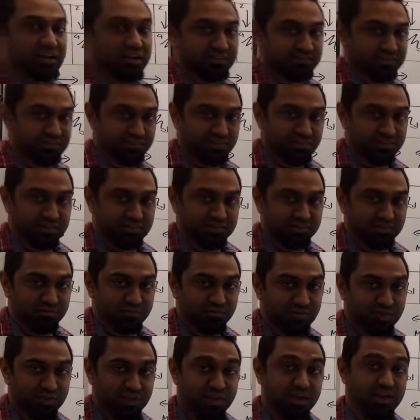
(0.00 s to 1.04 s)
I see what I did
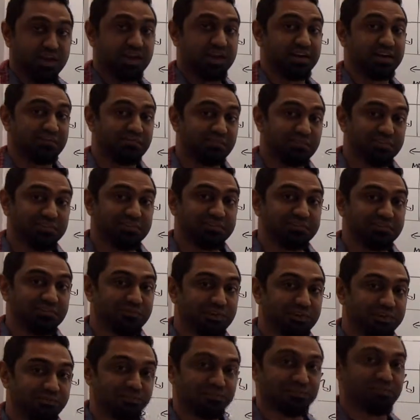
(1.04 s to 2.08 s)
wrong. I didn't read the
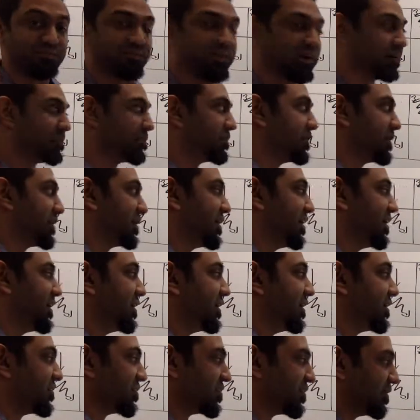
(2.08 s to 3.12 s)
directions properly.
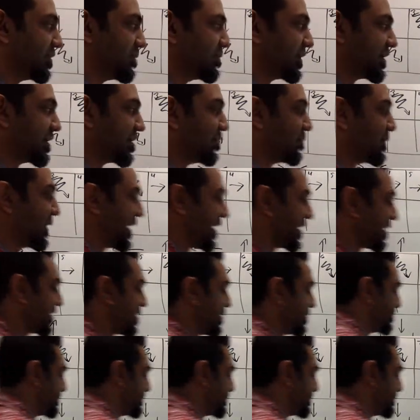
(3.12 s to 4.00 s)
So let me go back.